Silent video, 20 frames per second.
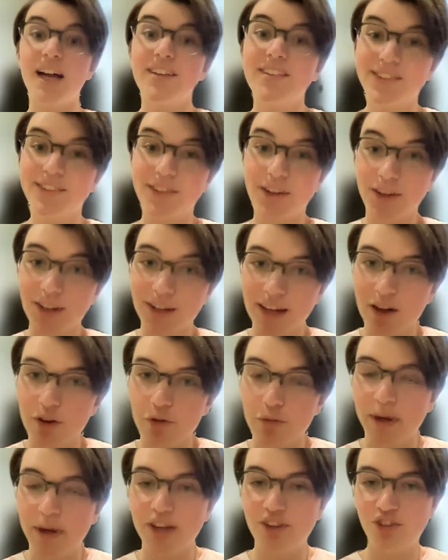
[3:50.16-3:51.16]
started
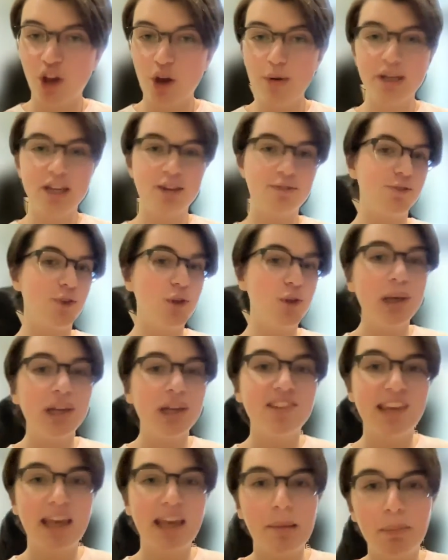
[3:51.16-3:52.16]
out by showing a few
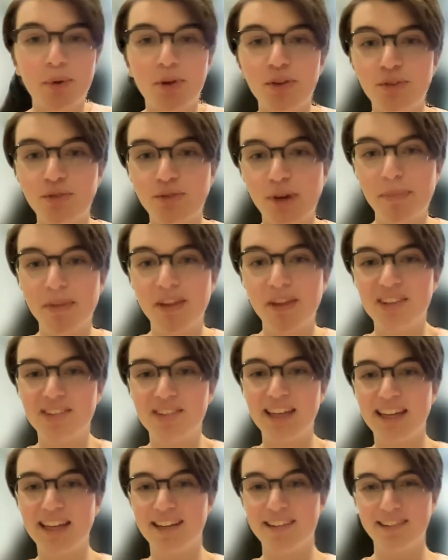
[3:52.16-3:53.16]
examples from this
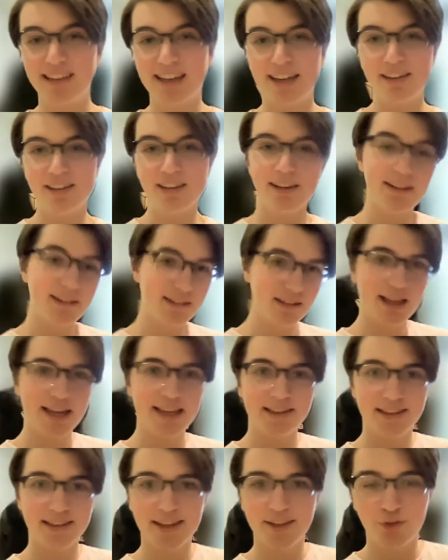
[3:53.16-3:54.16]
dataset,
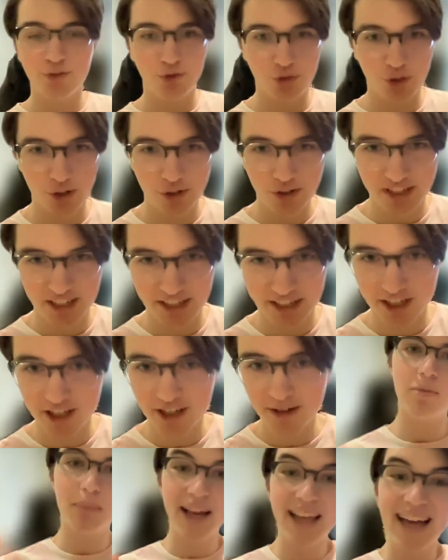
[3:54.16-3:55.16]
like this shirt
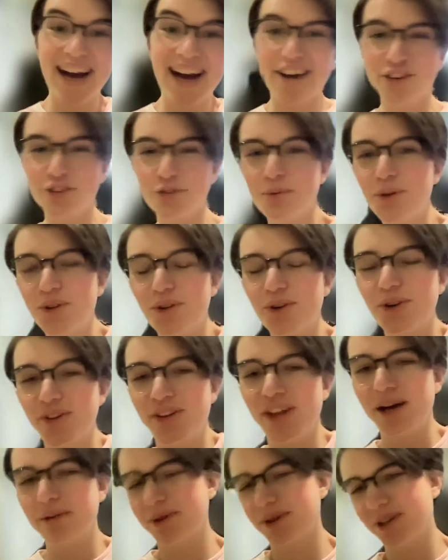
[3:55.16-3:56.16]
here. My actual neural
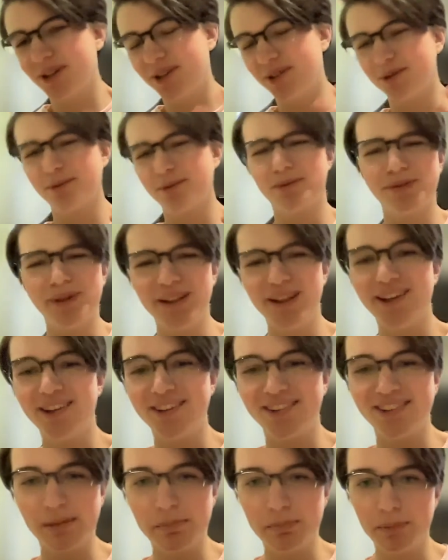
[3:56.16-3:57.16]
network is really
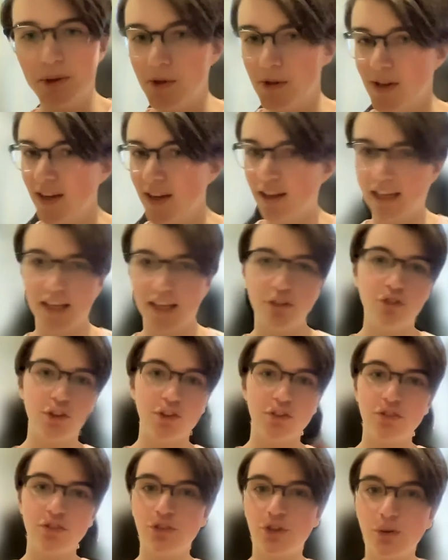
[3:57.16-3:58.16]
simple. It's
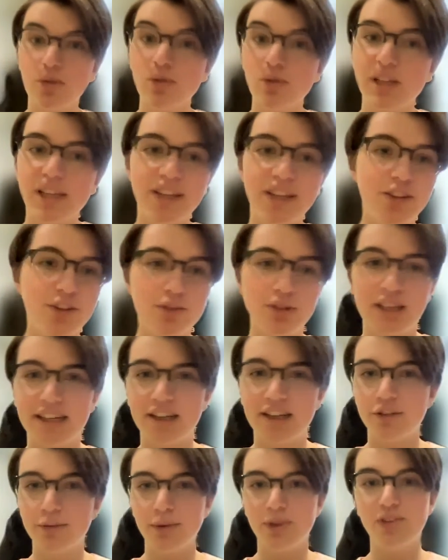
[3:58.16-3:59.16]
just 2 linear
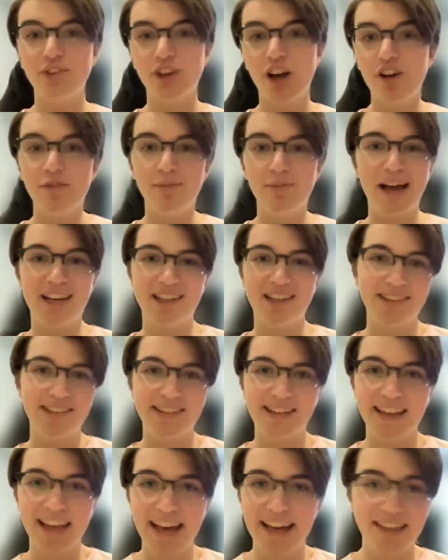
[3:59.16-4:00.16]
layers with softmax
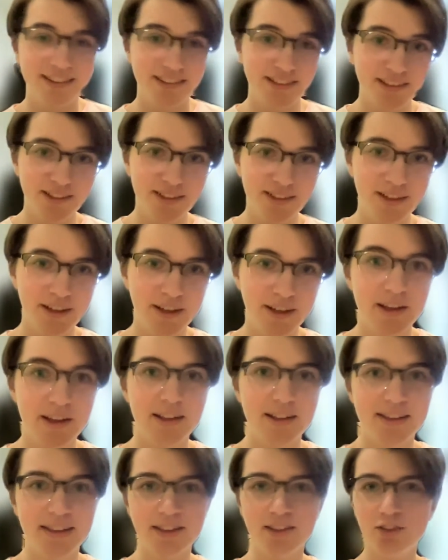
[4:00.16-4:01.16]
at the end.
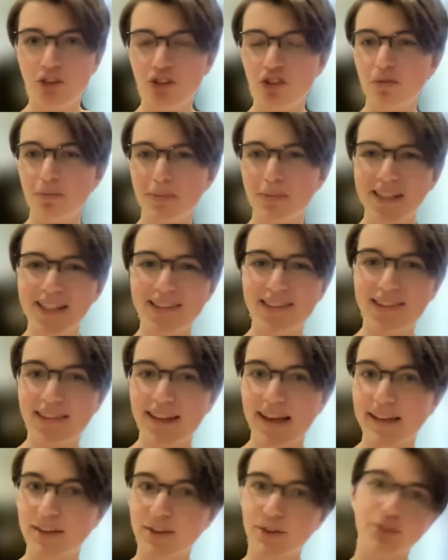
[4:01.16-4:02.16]
This just means
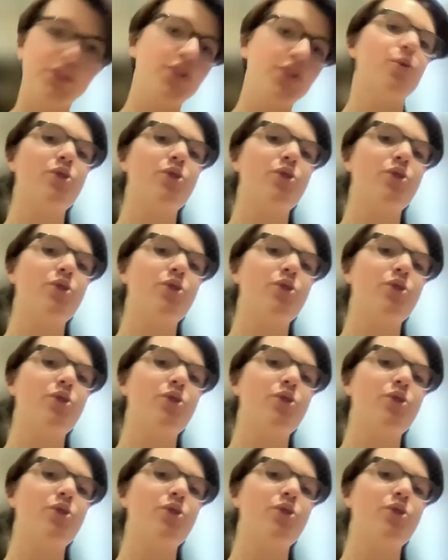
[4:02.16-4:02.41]
that there's no